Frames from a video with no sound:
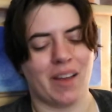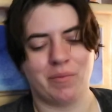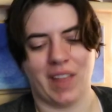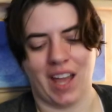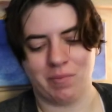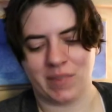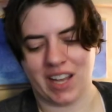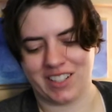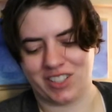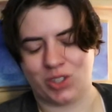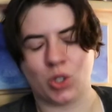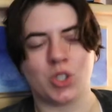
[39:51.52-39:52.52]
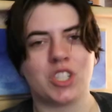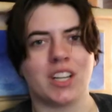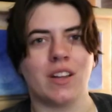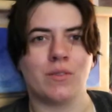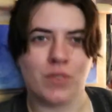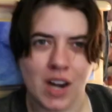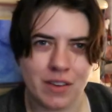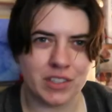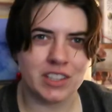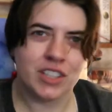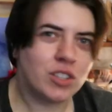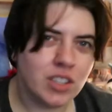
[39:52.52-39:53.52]
I'm, I'm not searching it for every
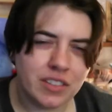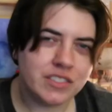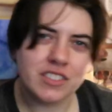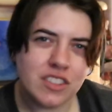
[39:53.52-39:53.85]
little